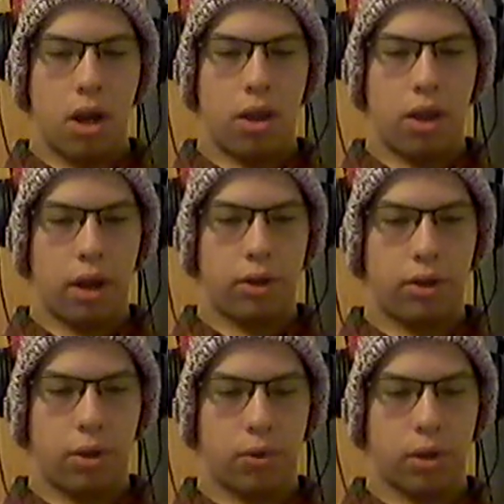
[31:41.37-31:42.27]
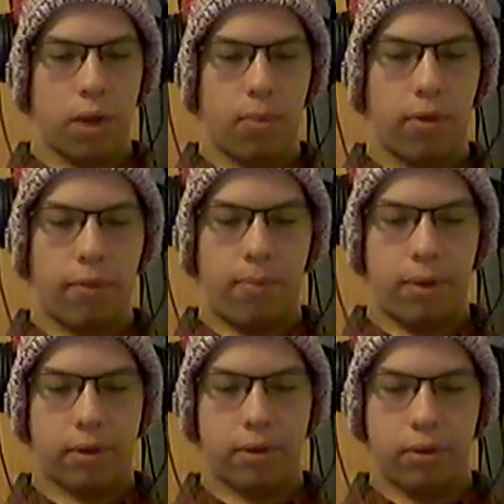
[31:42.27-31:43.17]
And that shows
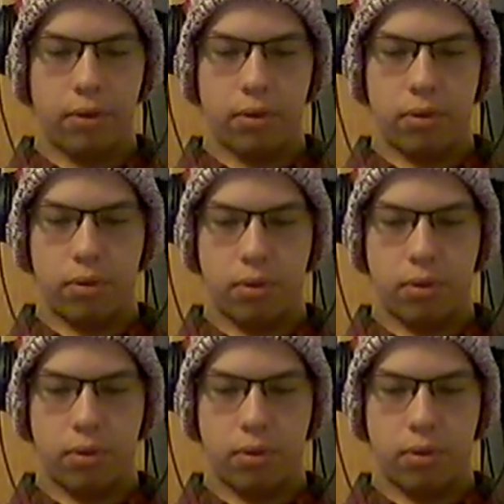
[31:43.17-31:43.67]
pictures.